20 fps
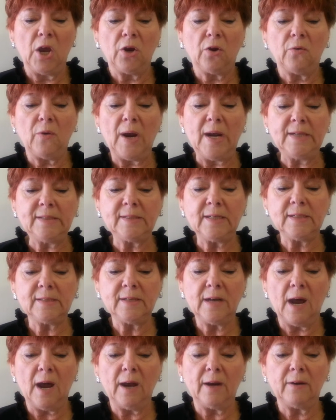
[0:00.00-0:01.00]
Grace does
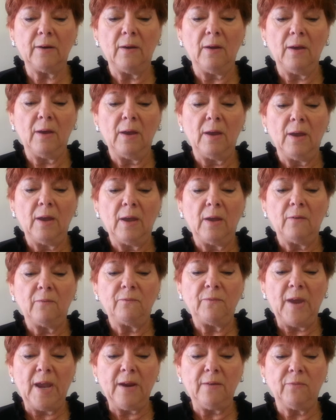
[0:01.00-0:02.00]
not
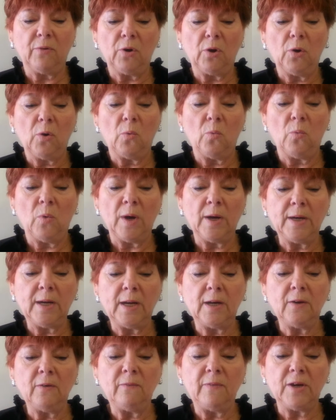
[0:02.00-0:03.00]
favor one
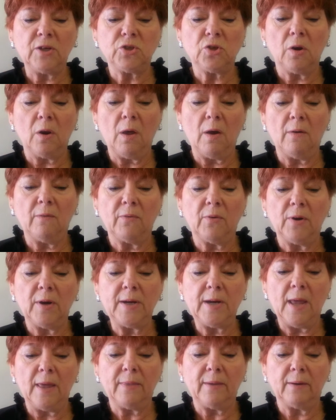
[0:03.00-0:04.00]
individual over
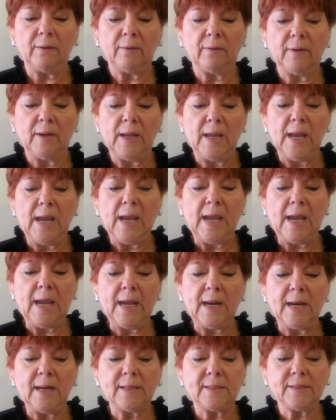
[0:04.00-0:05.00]
another.
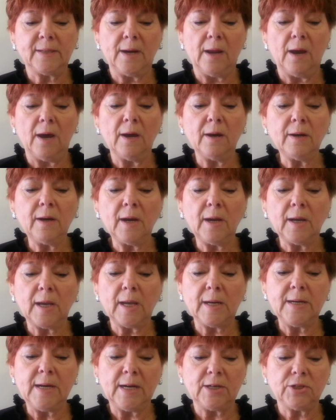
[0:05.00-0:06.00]
It is an
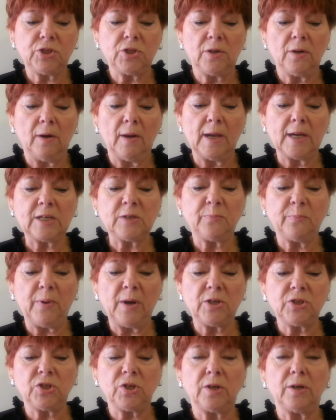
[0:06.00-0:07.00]
unconditional
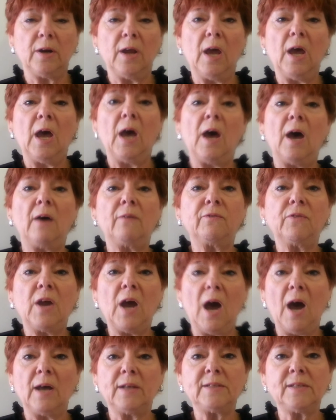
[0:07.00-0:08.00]
expression of
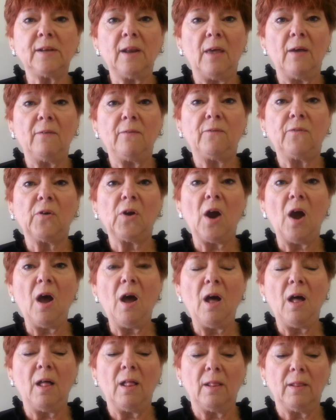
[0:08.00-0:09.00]
God's love for
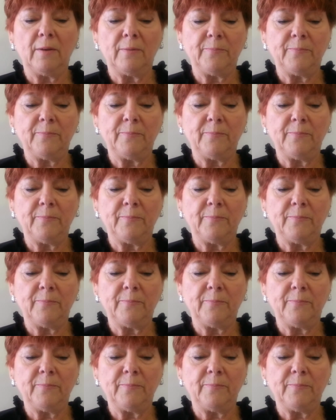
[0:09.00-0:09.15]
all.